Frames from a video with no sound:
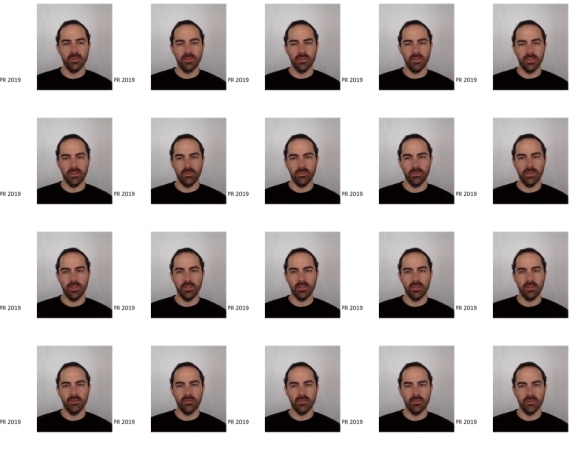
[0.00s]
That's
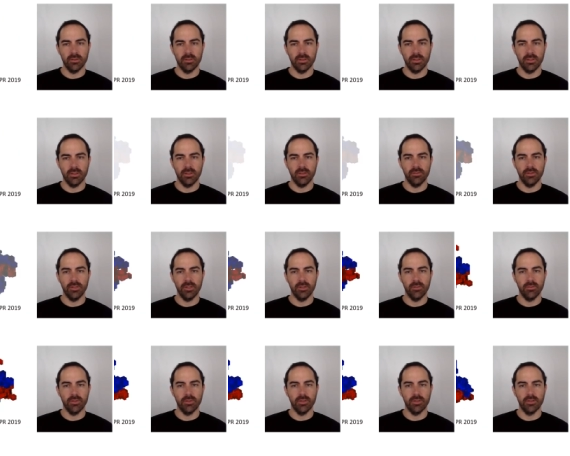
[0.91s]
why kind of they
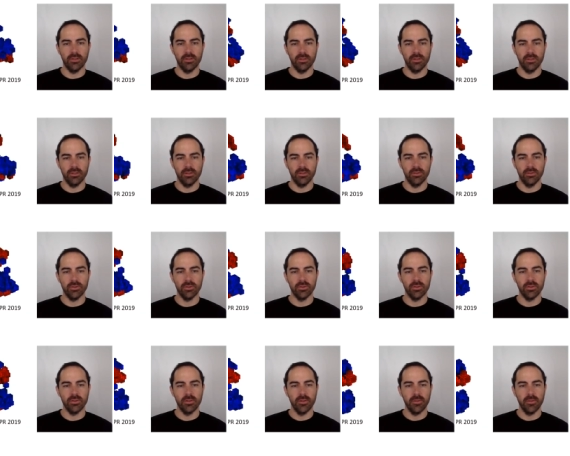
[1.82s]
were used.